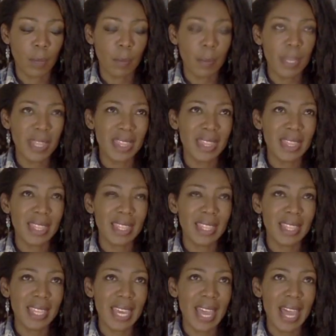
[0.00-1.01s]
But
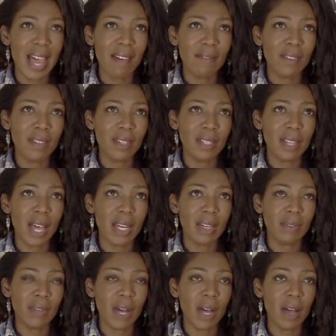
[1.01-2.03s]
they have a lot
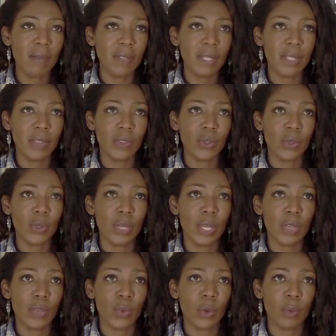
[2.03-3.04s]
of confidence
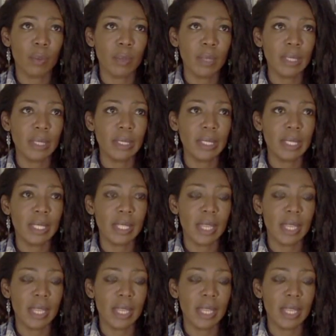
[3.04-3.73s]
in your ability.